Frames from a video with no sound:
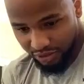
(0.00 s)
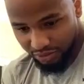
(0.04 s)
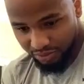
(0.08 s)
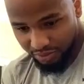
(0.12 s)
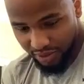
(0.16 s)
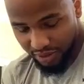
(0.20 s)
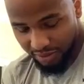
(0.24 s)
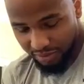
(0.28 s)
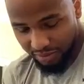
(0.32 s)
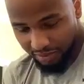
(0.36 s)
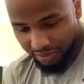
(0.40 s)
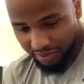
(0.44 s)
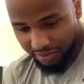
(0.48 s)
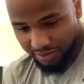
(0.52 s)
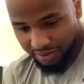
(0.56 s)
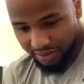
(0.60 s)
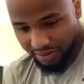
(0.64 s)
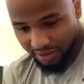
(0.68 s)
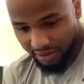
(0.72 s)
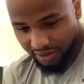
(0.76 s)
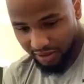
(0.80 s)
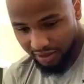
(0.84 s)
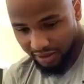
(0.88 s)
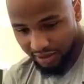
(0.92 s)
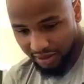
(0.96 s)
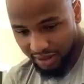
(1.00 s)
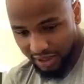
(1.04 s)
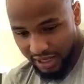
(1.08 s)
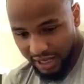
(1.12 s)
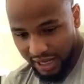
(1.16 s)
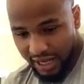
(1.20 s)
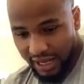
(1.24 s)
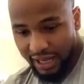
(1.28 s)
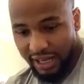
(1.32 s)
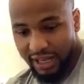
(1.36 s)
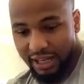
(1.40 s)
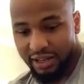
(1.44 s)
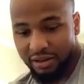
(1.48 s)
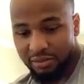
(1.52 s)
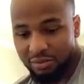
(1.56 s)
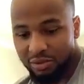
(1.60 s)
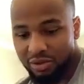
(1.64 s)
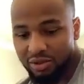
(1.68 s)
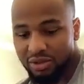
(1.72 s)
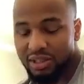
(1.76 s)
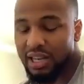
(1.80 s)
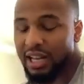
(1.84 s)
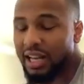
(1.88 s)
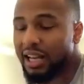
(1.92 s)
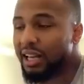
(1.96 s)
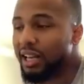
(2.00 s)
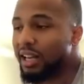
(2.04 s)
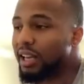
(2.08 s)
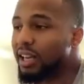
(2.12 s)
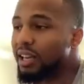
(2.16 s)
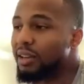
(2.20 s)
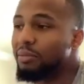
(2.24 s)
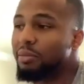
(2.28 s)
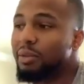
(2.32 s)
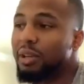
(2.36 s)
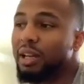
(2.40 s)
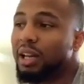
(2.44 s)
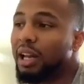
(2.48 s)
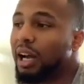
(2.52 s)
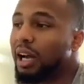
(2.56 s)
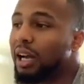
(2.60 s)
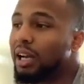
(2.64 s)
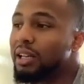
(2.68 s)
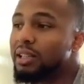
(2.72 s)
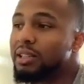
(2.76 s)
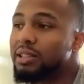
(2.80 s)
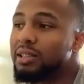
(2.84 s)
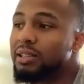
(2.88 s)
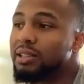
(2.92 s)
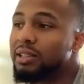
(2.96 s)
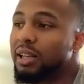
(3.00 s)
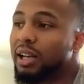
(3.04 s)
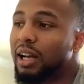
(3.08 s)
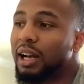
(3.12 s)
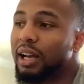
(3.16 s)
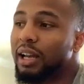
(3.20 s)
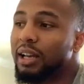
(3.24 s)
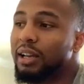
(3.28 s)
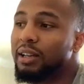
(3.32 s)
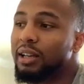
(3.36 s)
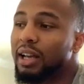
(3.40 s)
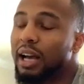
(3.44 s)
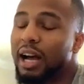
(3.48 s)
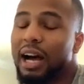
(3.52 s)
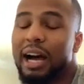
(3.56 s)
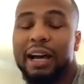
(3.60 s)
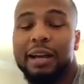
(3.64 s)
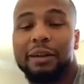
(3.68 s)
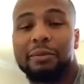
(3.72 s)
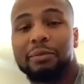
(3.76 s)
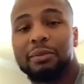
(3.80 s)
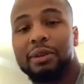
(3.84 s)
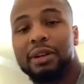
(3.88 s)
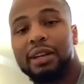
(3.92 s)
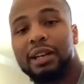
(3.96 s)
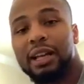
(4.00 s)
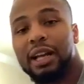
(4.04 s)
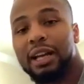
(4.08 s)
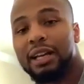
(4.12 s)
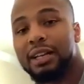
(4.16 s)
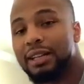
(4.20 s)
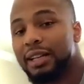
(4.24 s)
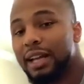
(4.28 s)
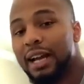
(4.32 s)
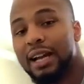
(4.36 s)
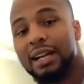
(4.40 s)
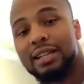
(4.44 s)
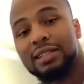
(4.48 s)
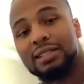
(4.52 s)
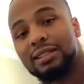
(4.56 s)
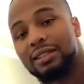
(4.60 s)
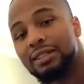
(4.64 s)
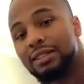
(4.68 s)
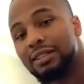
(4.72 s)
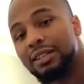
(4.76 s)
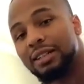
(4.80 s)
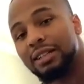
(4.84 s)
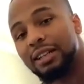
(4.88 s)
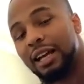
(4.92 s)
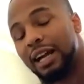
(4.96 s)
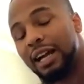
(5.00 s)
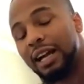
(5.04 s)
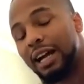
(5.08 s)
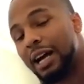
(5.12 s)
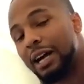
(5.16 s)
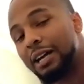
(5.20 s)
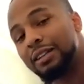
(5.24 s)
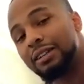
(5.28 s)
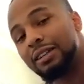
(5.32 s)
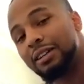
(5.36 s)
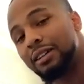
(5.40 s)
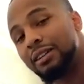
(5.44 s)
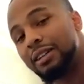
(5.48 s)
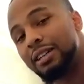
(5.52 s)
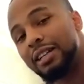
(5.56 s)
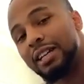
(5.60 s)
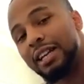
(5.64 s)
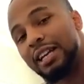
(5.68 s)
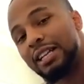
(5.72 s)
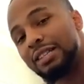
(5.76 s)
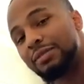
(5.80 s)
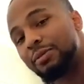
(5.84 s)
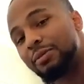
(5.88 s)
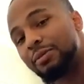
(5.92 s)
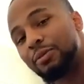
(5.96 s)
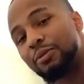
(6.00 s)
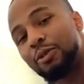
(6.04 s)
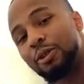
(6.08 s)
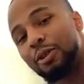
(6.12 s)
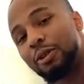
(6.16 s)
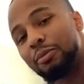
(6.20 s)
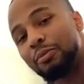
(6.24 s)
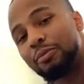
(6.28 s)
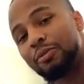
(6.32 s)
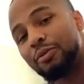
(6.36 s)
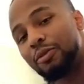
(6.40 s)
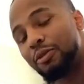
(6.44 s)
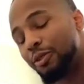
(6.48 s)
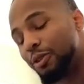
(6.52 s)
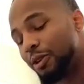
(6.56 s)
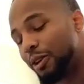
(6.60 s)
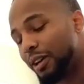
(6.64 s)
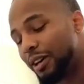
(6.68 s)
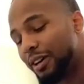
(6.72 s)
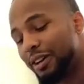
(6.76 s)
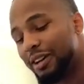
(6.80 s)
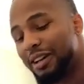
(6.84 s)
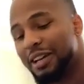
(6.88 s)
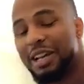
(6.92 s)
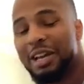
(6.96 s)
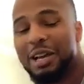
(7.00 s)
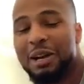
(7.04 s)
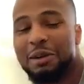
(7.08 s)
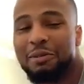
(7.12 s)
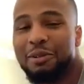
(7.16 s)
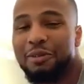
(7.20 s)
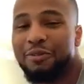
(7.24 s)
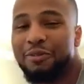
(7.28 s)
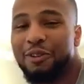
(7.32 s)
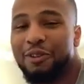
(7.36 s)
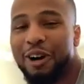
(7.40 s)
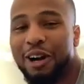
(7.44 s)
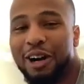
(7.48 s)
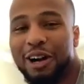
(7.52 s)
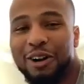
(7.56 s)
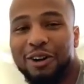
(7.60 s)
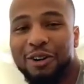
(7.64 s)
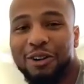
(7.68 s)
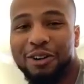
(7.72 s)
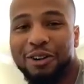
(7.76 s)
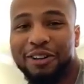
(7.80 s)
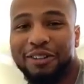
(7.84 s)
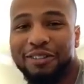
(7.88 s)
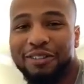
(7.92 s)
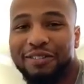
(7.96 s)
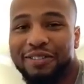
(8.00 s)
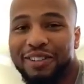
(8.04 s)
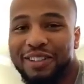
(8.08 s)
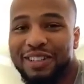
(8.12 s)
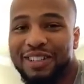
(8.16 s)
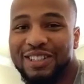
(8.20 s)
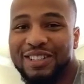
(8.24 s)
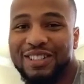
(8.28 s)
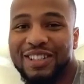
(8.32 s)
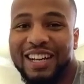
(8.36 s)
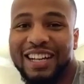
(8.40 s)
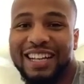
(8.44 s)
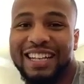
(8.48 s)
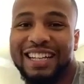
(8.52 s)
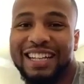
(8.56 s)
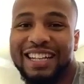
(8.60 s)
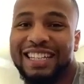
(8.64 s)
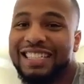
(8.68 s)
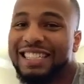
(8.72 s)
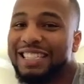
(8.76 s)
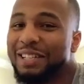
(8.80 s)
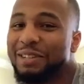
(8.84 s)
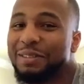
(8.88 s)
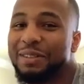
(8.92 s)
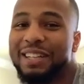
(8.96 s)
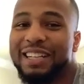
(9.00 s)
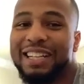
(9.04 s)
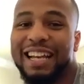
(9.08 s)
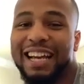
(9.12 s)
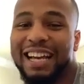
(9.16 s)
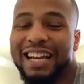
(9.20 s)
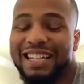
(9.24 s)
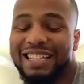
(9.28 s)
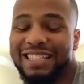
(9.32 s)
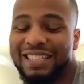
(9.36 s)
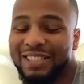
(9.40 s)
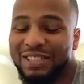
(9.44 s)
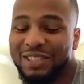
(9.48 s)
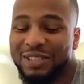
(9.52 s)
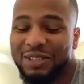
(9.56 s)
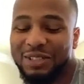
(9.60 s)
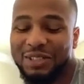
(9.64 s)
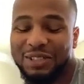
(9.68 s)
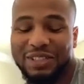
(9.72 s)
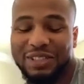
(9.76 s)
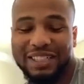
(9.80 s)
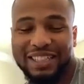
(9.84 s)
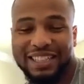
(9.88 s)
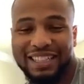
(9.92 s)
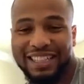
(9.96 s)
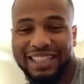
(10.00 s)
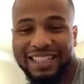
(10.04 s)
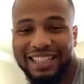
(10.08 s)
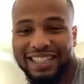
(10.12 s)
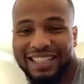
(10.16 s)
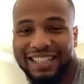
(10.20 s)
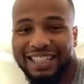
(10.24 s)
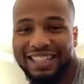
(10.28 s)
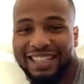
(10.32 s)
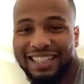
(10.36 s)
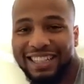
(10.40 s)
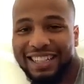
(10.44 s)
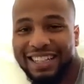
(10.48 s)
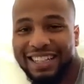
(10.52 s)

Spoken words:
pump-up song. Any music that can get me, like, just, like, hype and, like, dancing. Like, I love to dance before I go on the field, so I need something to dance to.